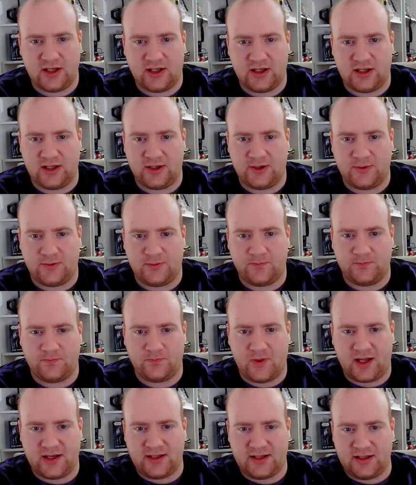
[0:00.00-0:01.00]

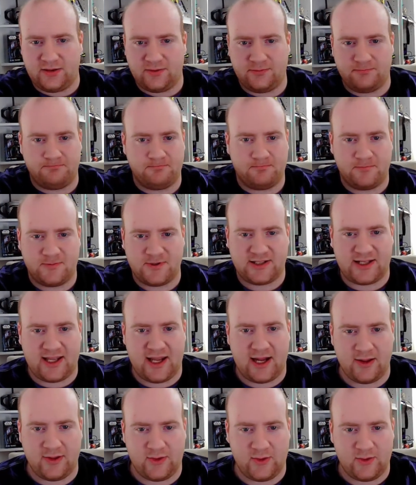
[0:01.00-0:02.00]
I didn't
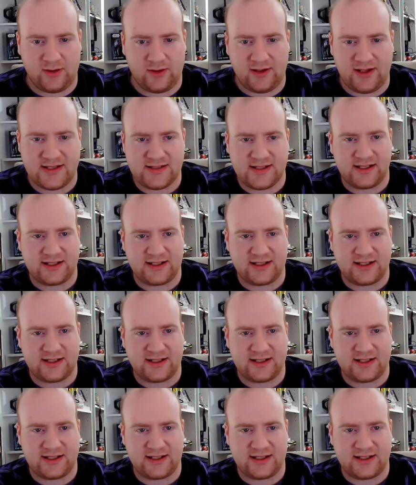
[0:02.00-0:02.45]
scan through the list.